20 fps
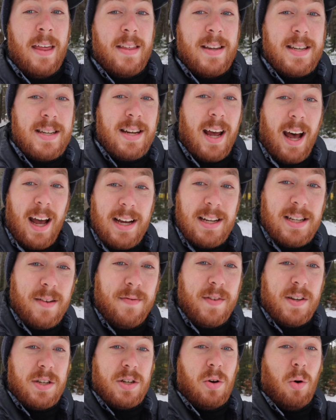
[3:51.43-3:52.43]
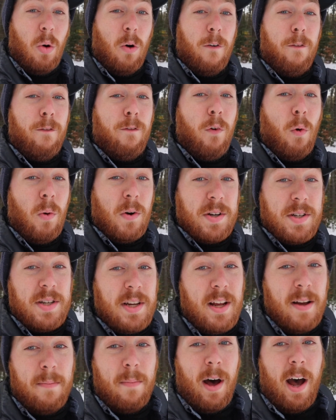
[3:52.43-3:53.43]
The size of this goal forced
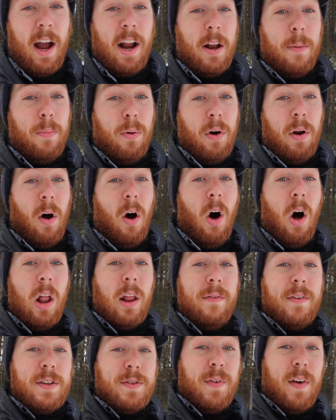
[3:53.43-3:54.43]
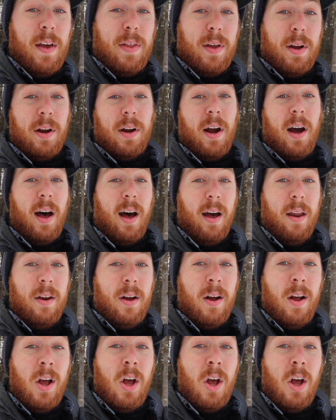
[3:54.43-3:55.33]
Nehemiah to put all of his faith in God,